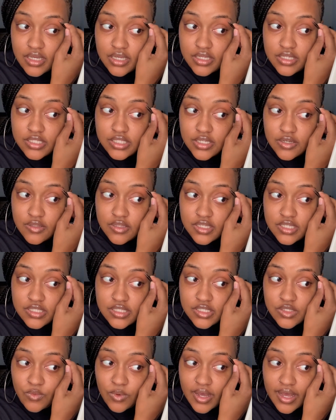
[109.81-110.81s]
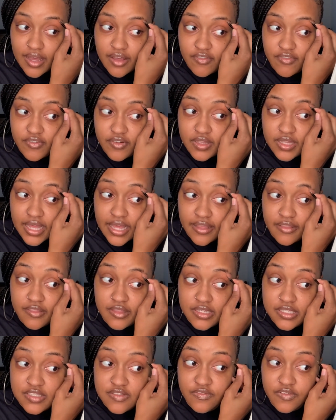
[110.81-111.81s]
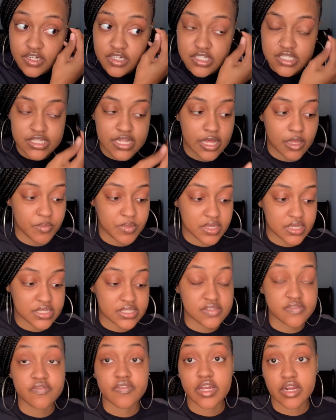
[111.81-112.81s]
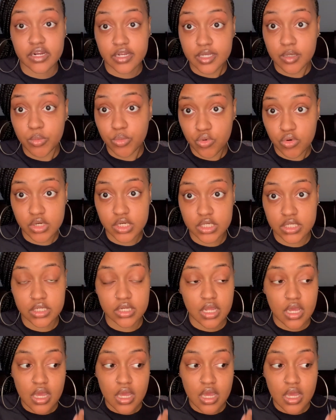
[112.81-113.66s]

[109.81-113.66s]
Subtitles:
So this is why I feel like this first step is very important,